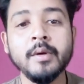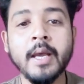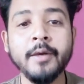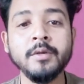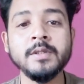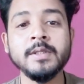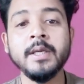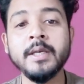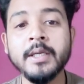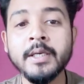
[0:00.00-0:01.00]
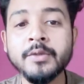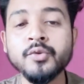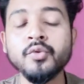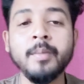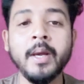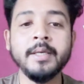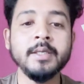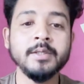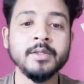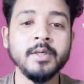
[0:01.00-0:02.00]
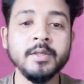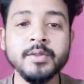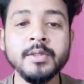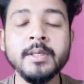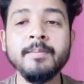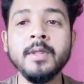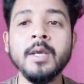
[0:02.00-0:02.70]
I will send it to my testers team.